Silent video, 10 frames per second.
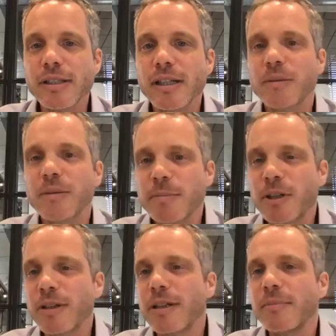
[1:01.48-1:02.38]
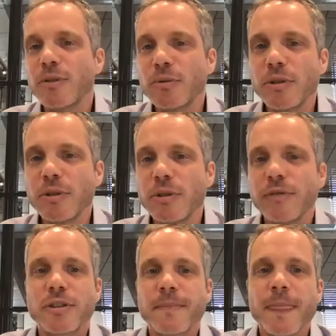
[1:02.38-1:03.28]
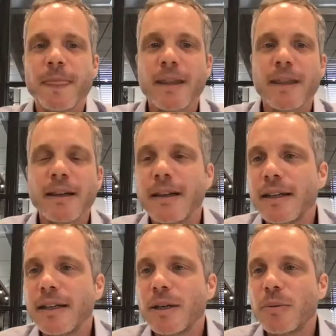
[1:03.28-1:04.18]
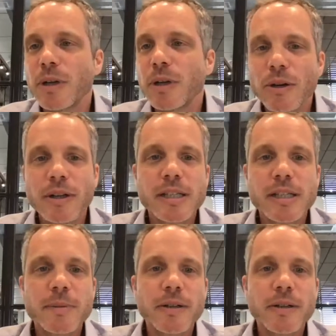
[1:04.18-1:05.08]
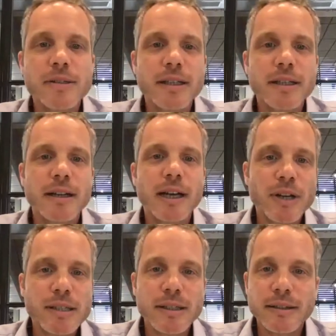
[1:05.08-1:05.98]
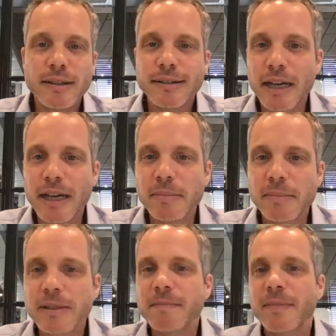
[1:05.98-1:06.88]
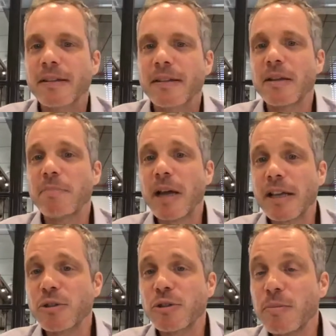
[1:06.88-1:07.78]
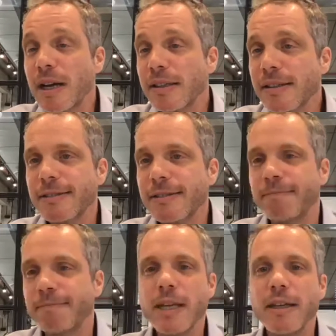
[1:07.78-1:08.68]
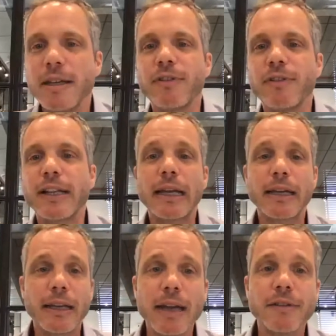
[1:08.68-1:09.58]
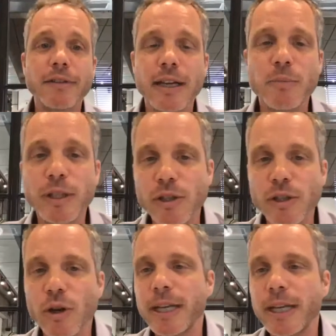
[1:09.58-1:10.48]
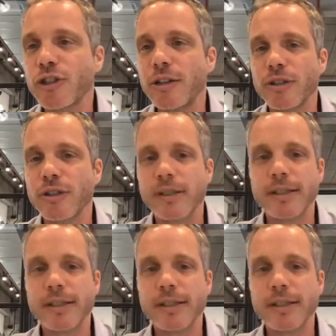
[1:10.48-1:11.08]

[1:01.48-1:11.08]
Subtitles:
prepare them to the future. We are all experiencing unprecedented times. The past 2 months, to me, felt like a lifetime with so many changes,